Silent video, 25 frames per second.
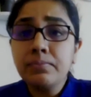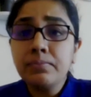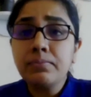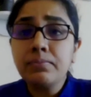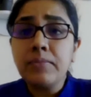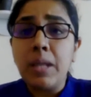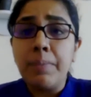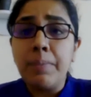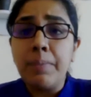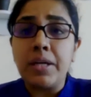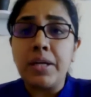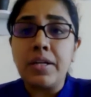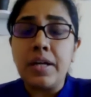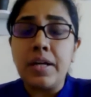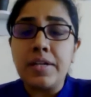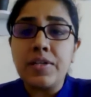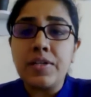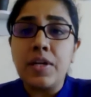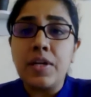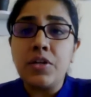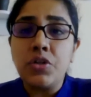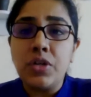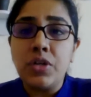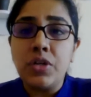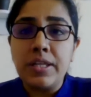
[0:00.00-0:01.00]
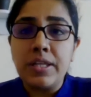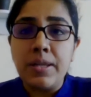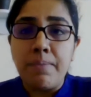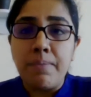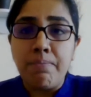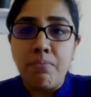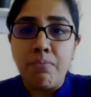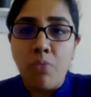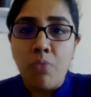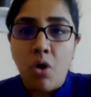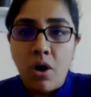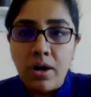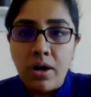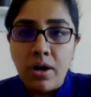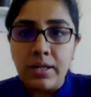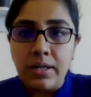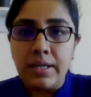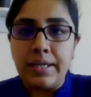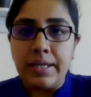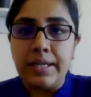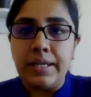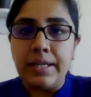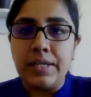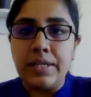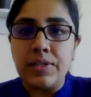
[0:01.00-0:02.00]
but essentially the model
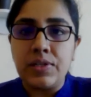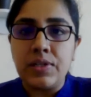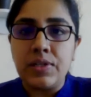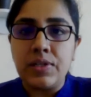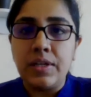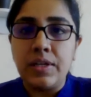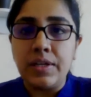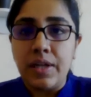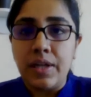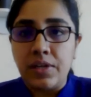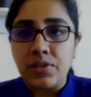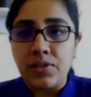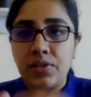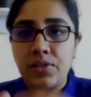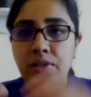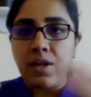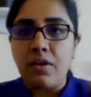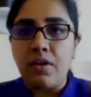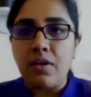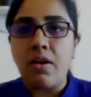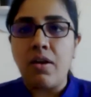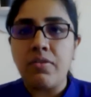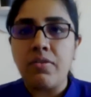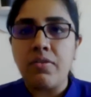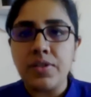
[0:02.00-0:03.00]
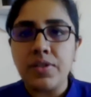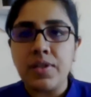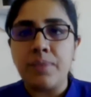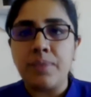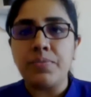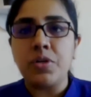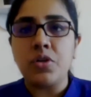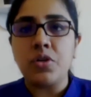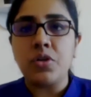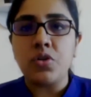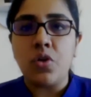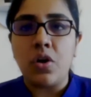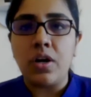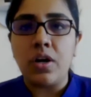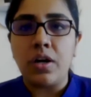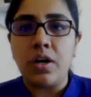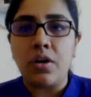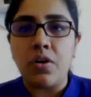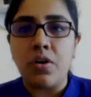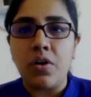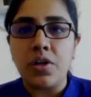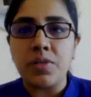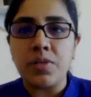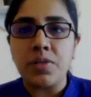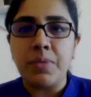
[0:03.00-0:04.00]
is yes there are receptors all
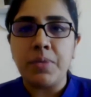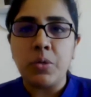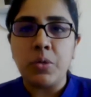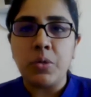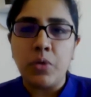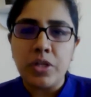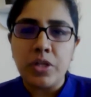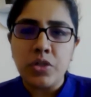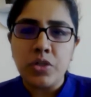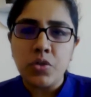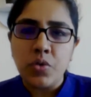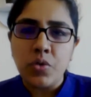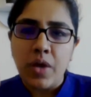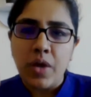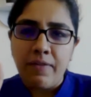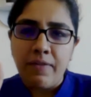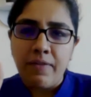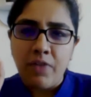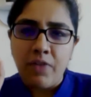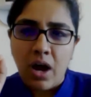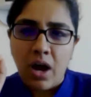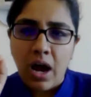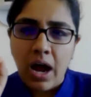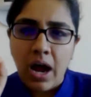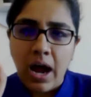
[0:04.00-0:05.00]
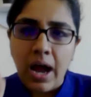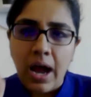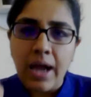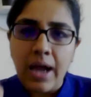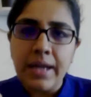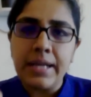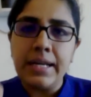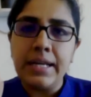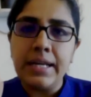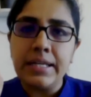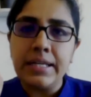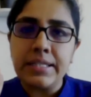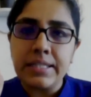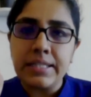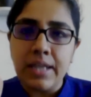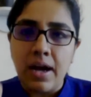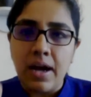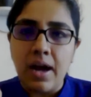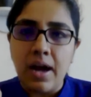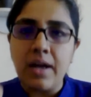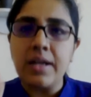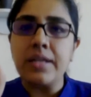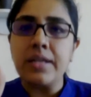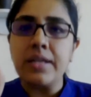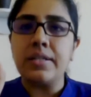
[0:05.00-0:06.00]
across but once you have a highly
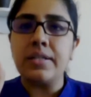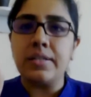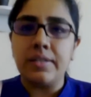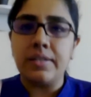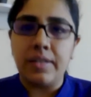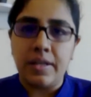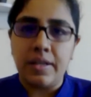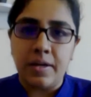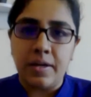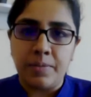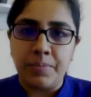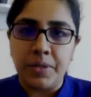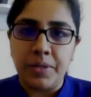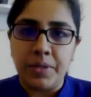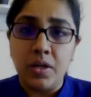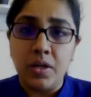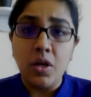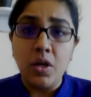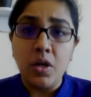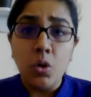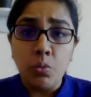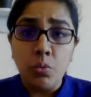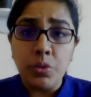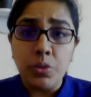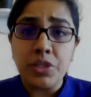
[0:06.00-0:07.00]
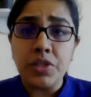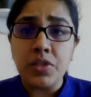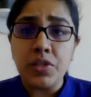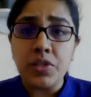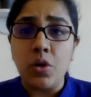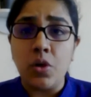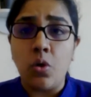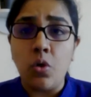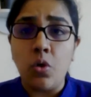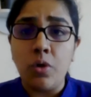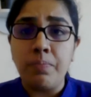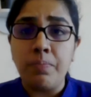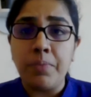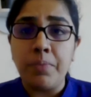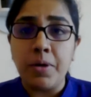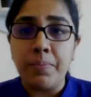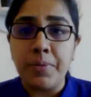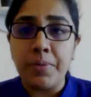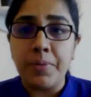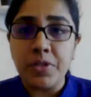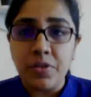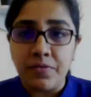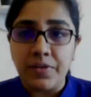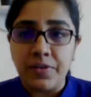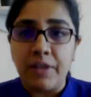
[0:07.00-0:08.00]
targeted therapy which is the whole
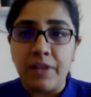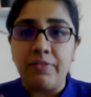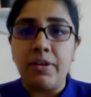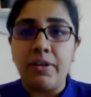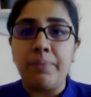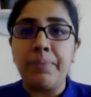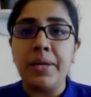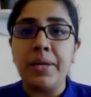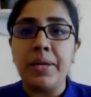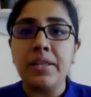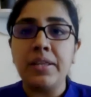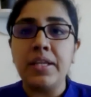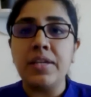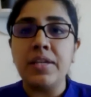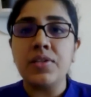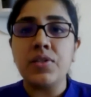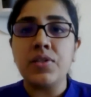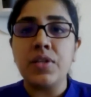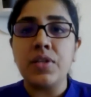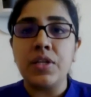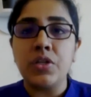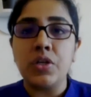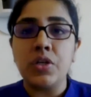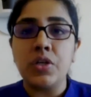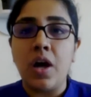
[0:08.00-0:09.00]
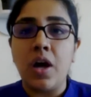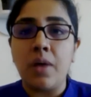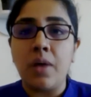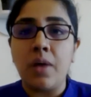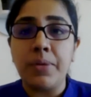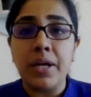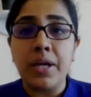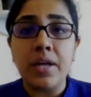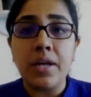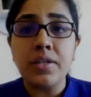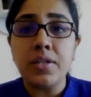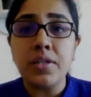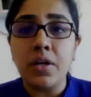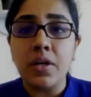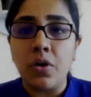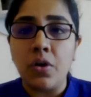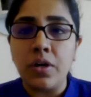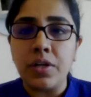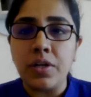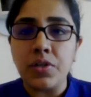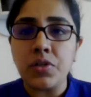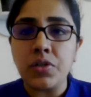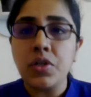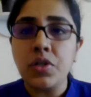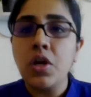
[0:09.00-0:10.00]
purpose of developing these cgrp
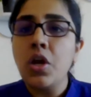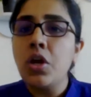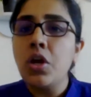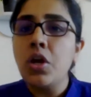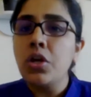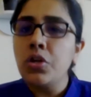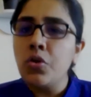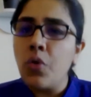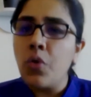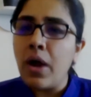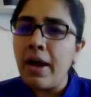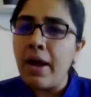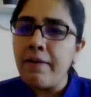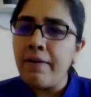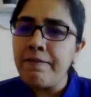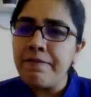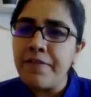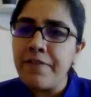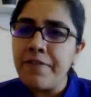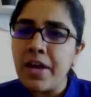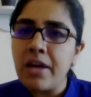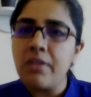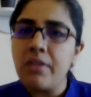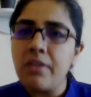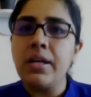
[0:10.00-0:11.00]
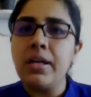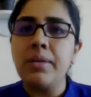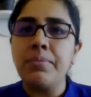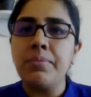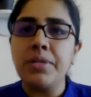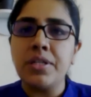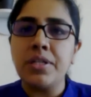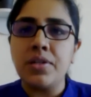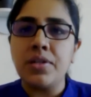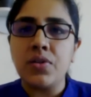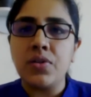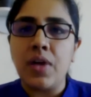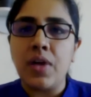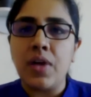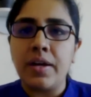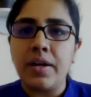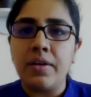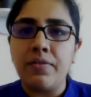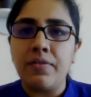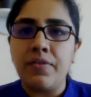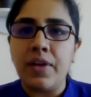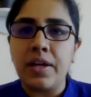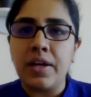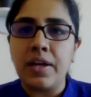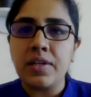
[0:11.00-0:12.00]
antagonists you have very limited side
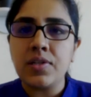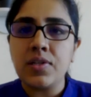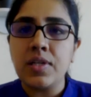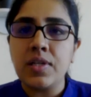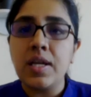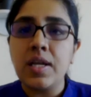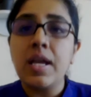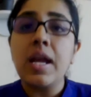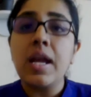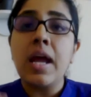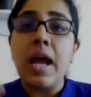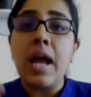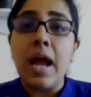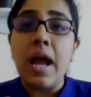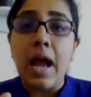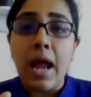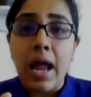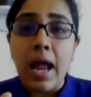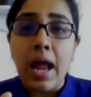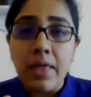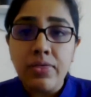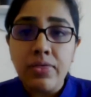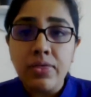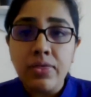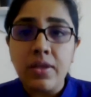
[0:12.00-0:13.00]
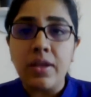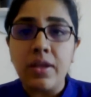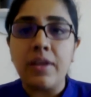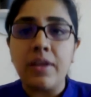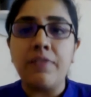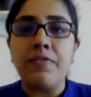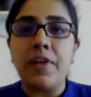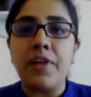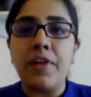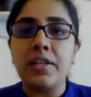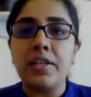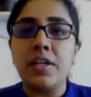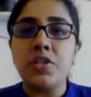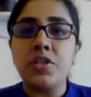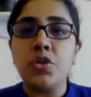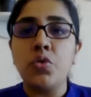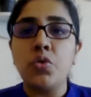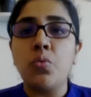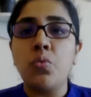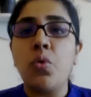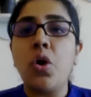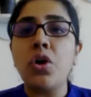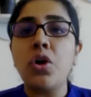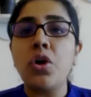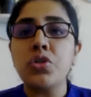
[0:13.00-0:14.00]
effects and the effect that you
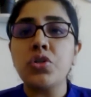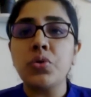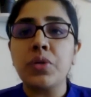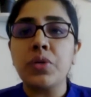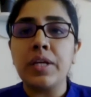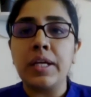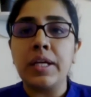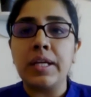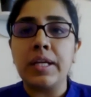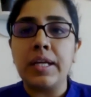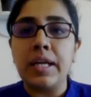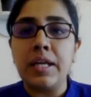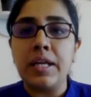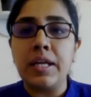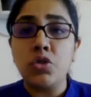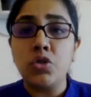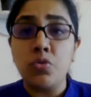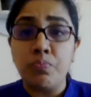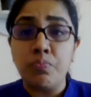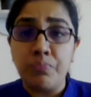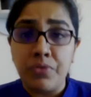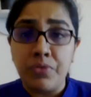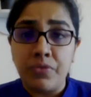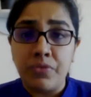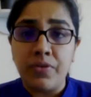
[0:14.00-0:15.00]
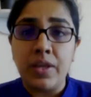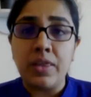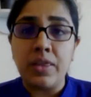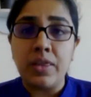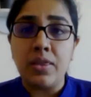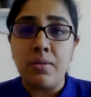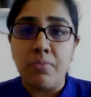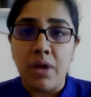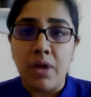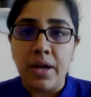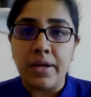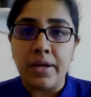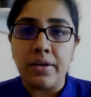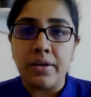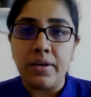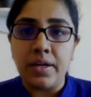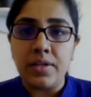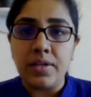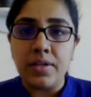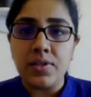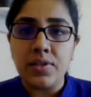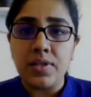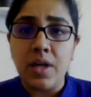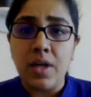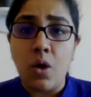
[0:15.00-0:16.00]
want to kick in to prevent the
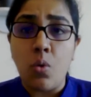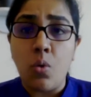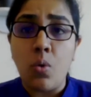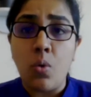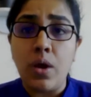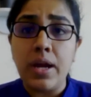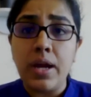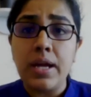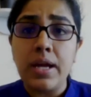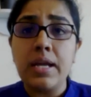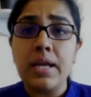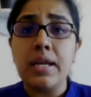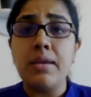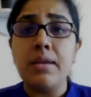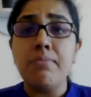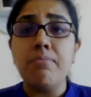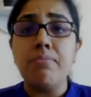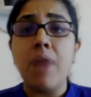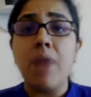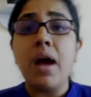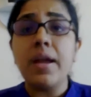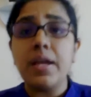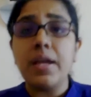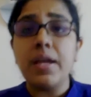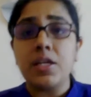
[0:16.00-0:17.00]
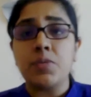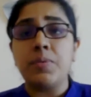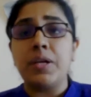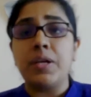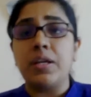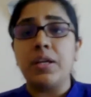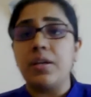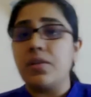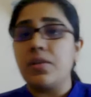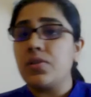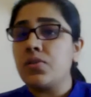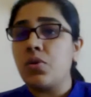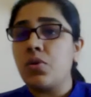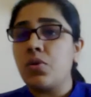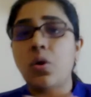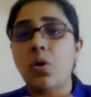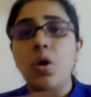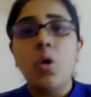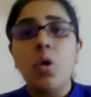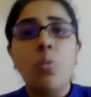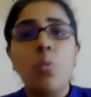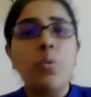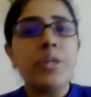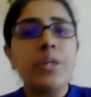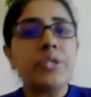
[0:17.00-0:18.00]
migraines now in my experience so
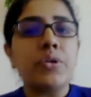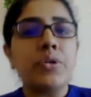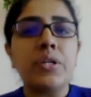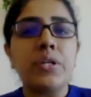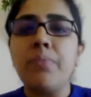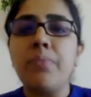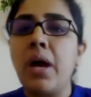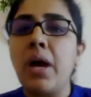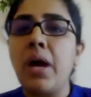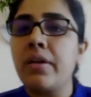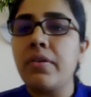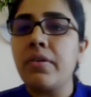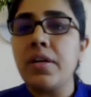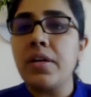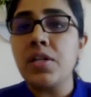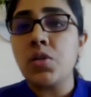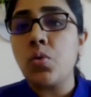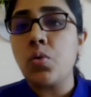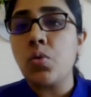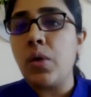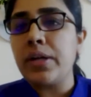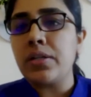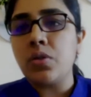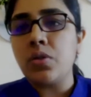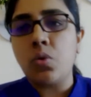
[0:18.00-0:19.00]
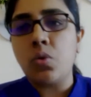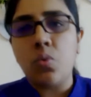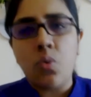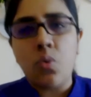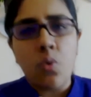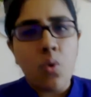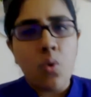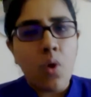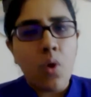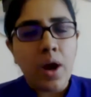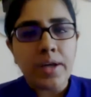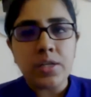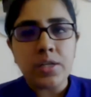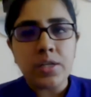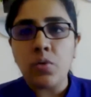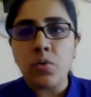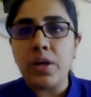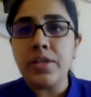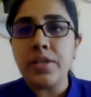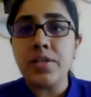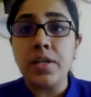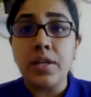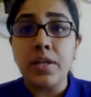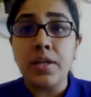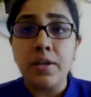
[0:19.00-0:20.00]
we treat migraines quite quite
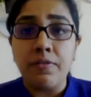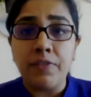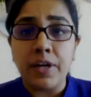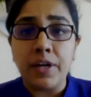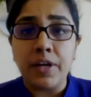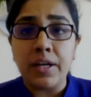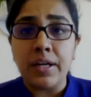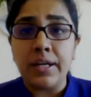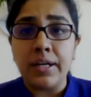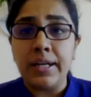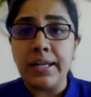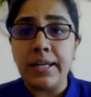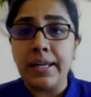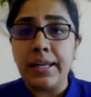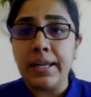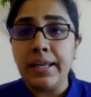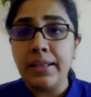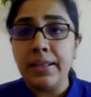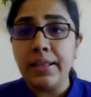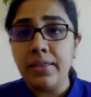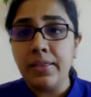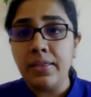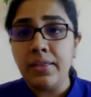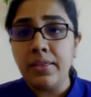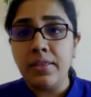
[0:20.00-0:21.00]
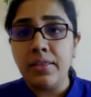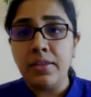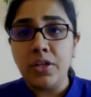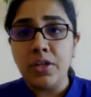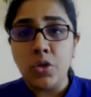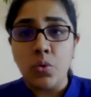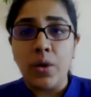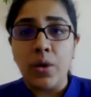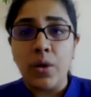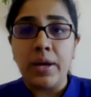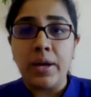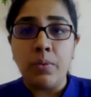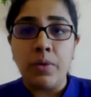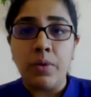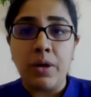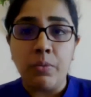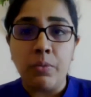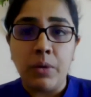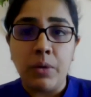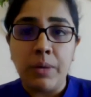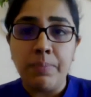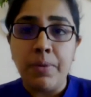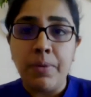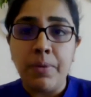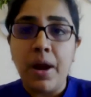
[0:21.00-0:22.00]
quite significantly in uae where
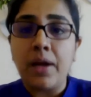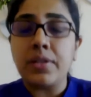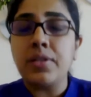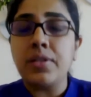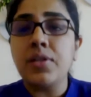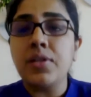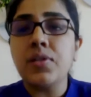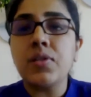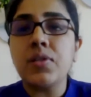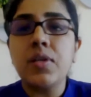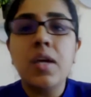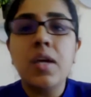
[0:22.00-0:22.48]
we practice